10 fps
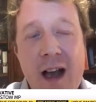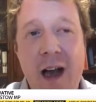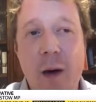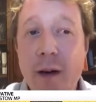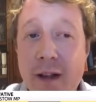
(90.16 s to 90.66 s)

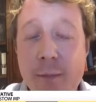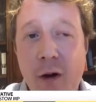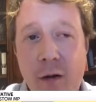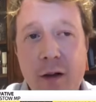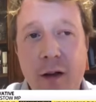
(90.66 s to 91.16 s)
and we need to
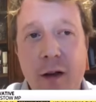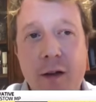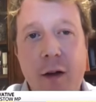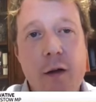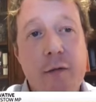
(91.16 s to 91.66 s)
prioritise
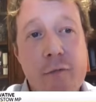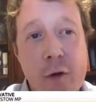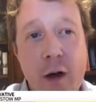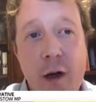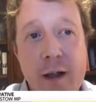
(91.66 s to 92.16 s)
those
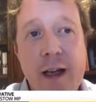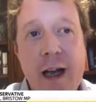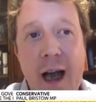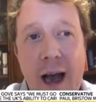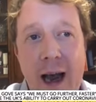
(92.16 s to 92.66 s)
frontline
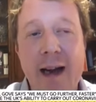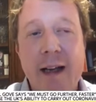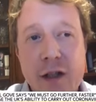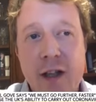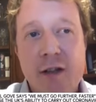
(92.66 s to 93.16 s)

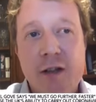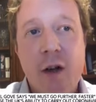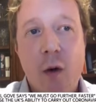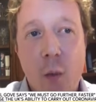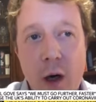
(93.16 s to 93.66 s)
NHS
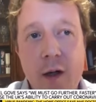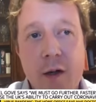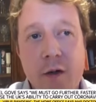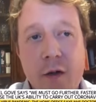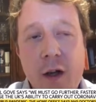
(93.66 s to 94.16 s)

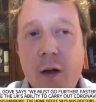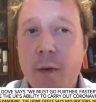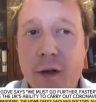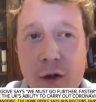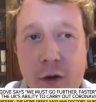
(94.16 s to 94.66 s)
workers.
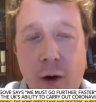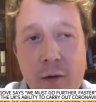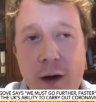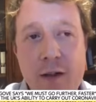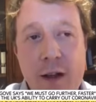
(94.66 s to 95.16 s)
But as you quite
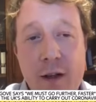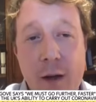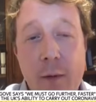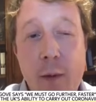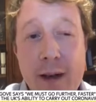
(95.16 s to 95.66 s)
rightly say,
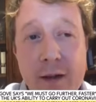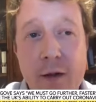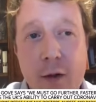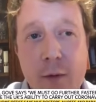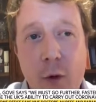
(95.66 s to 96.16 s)
Dermot, we need to
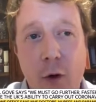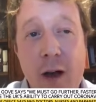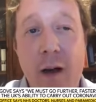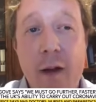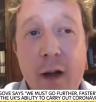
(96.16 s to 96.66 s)
do more,
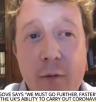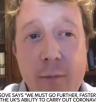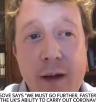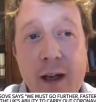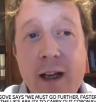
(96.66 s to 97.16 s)
and the
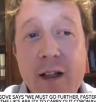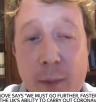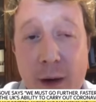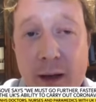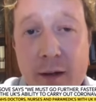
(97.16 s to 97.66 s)
government is
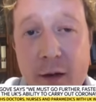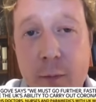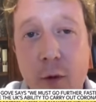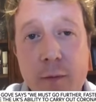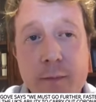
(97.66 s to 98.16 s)
planning to do
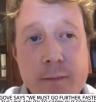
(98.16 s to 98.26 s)
more.